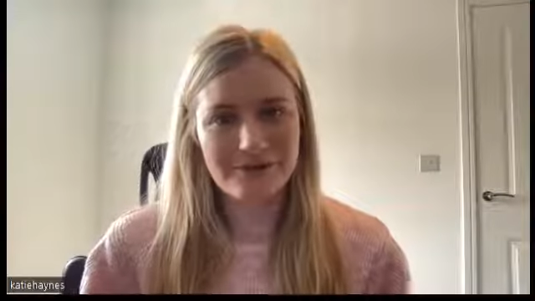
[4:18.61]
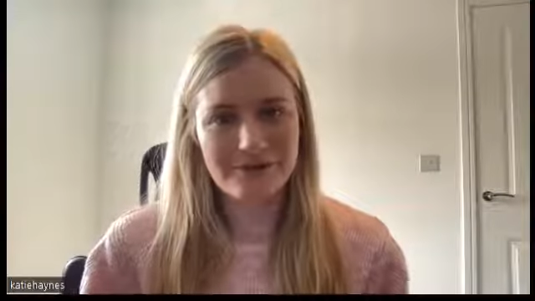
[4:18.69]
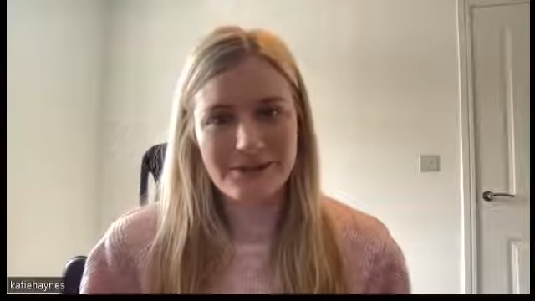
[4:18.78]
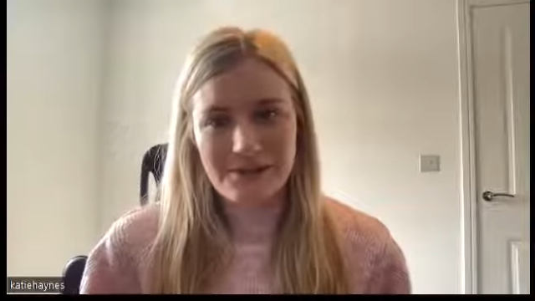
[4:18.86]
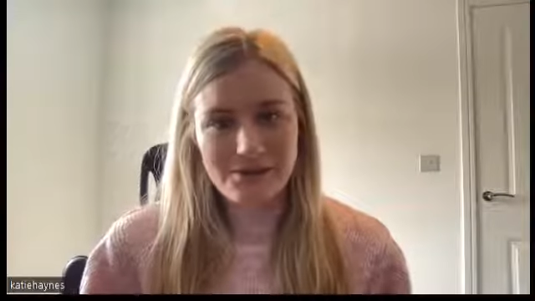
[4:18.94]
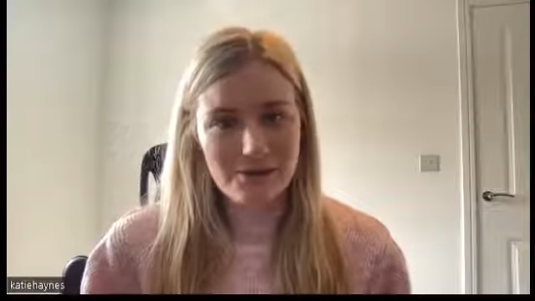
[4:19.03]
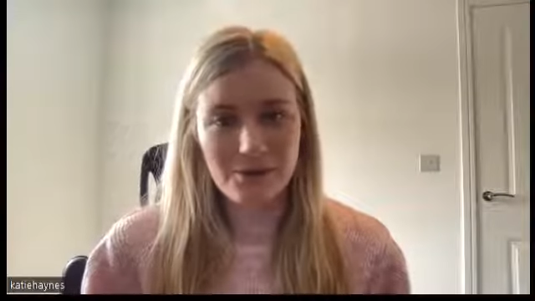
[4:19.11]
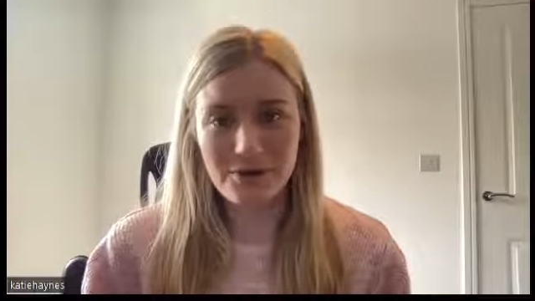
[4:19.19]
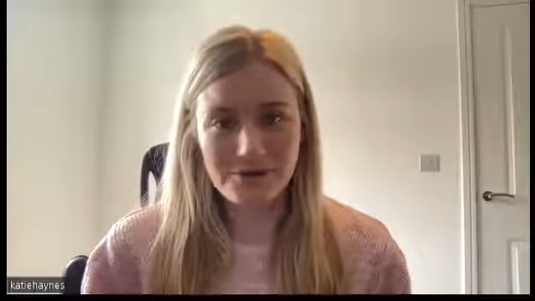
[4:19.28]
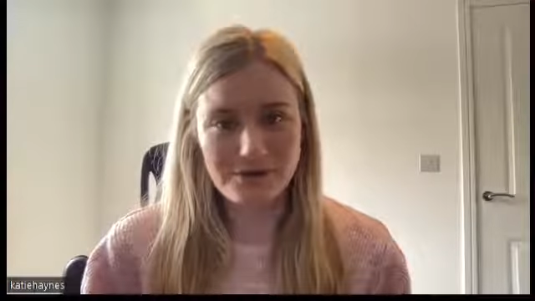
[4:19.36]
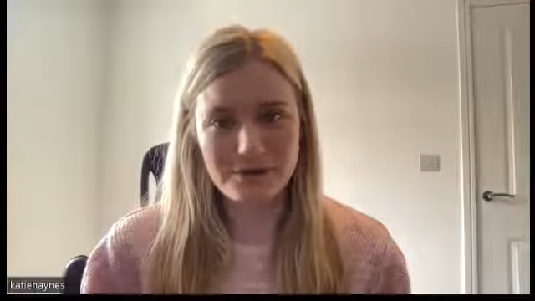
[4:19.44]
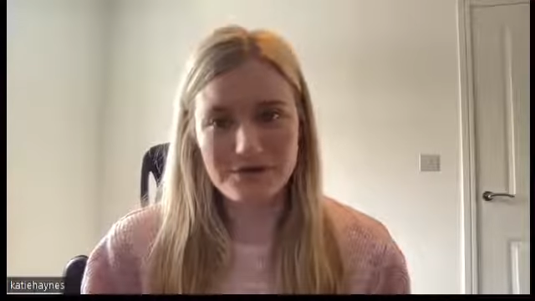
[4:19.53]
the initial
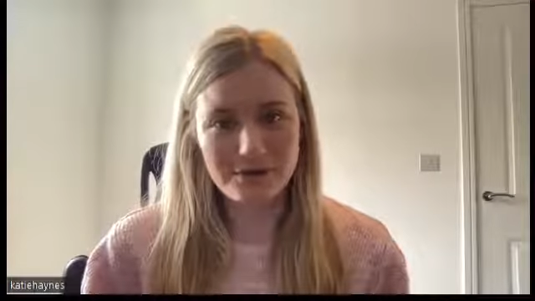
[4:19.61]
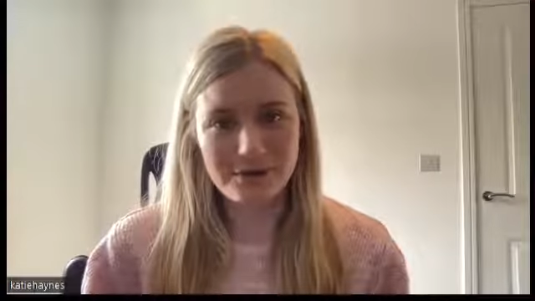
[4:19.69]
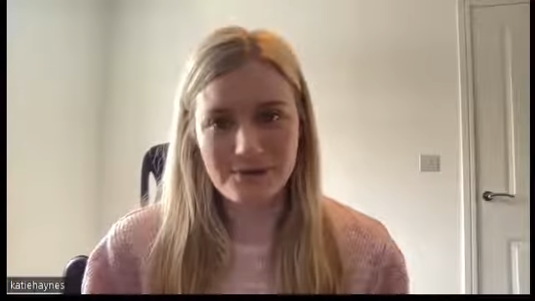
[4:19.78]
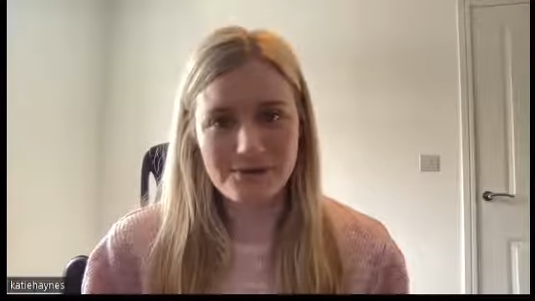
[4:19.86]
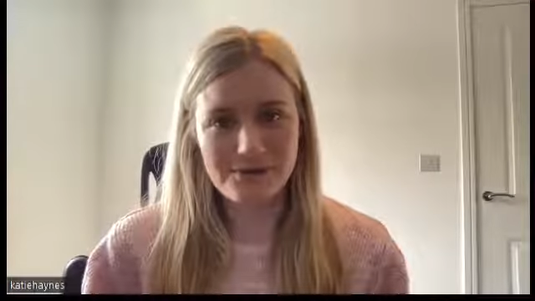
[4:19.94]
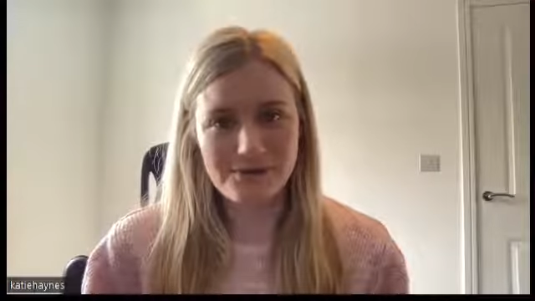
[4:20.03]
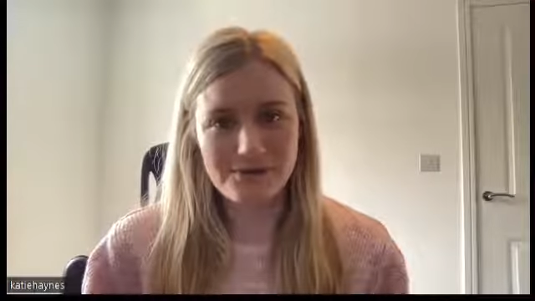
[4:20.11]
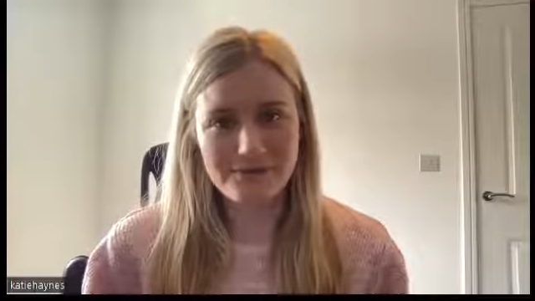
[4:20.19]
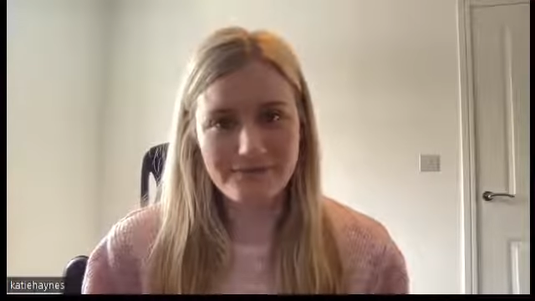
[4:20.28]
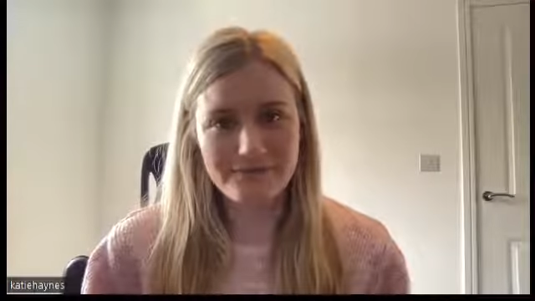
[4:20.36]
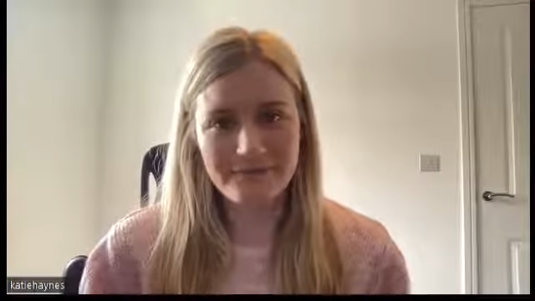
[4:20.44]
cost of the course.